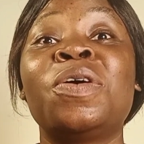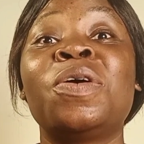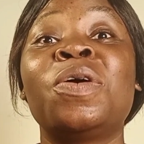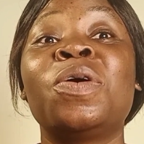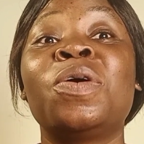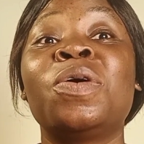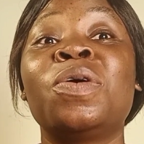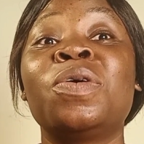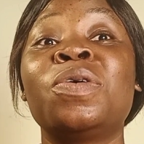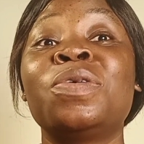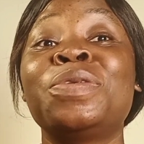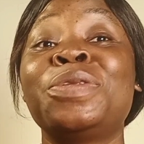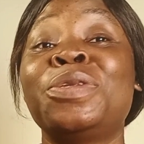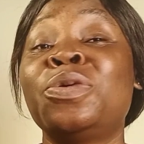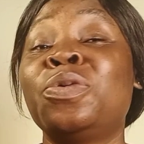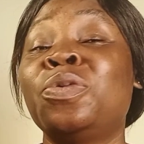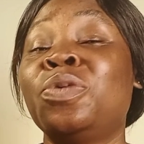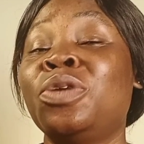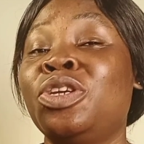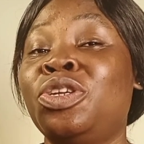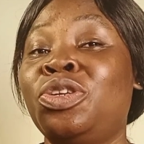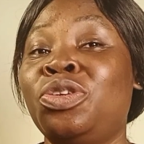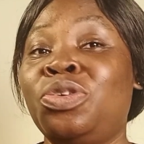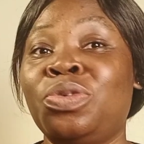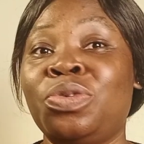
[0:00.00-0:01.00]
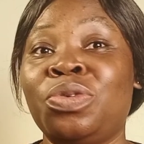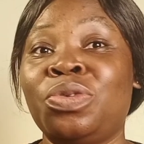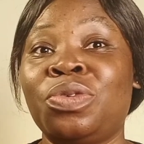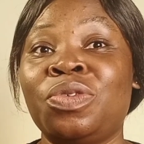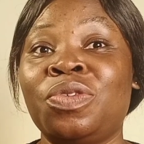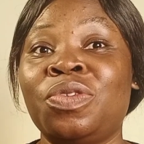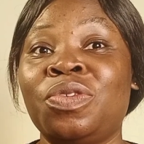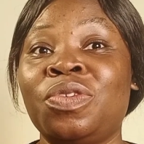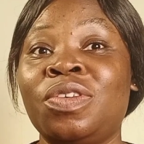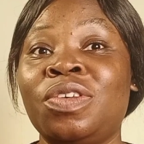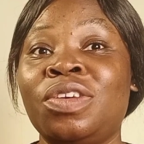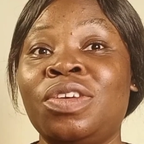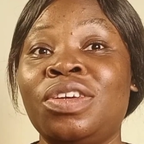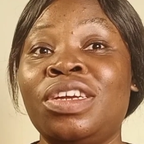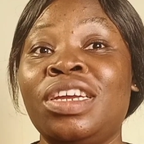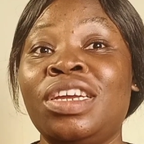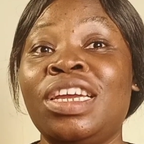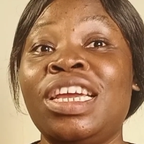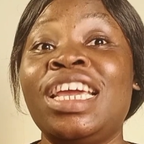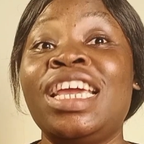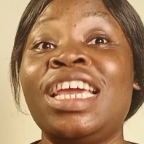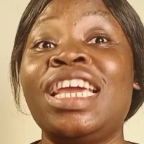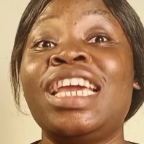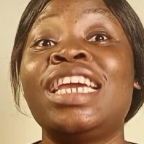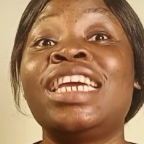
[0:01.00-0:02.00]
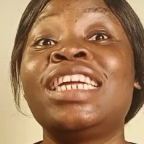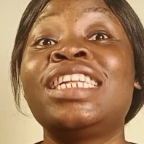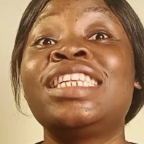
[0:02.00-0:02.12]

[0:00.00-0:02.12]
all the way through.